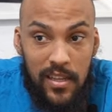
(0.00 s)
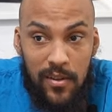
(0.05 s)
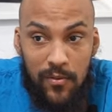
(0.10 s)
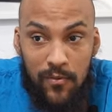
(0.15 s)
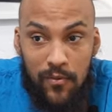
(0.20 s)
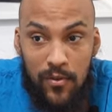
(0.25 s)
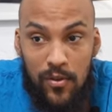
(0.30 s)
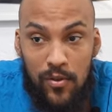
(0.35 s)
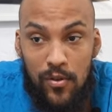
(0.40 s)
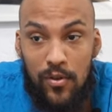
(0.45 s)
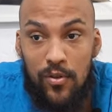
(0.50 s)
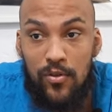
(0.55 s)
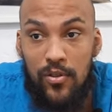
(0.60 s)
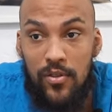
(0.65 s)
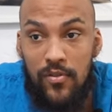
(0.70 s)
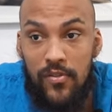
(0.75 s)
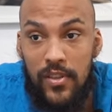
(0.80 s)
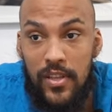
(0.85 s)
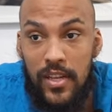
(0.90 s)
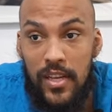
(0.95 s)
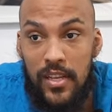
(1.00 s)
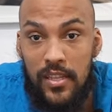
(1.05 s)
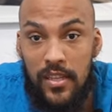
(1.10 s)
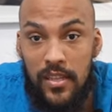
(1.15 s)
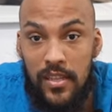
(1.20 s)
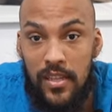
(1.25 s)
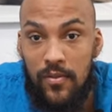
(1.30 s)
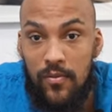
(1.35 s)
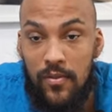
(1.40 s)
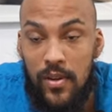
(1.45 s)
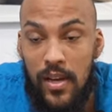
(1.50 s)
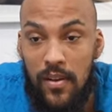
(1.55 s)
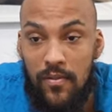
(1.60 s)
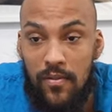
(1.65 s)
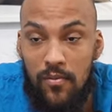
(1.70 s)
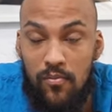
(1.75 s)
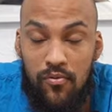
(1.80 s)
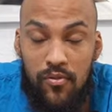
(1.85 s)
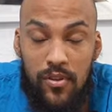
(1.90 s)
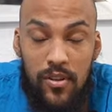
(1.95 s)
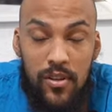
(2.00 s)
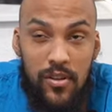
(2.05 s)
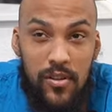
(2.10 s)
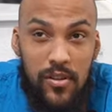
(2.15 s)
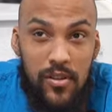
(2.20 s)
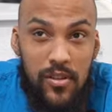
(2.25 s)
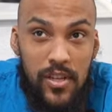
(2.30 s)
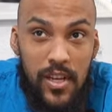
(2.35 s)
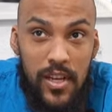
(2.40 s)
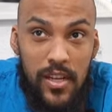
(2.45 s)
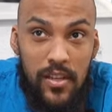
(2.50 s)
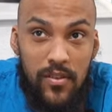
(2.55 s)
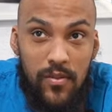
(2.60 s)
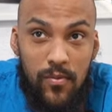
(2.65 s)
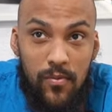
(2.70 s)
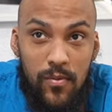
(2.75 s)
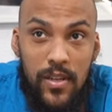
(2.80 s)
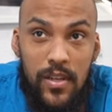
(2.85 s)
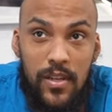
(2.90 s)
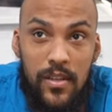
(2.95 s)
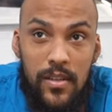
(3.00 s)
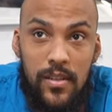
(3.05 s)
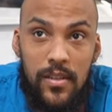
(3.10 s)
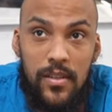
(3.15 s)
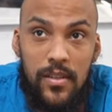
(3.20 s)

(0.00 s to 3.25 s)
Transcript: If we do those three things, I think we have a pretty good chance of winning.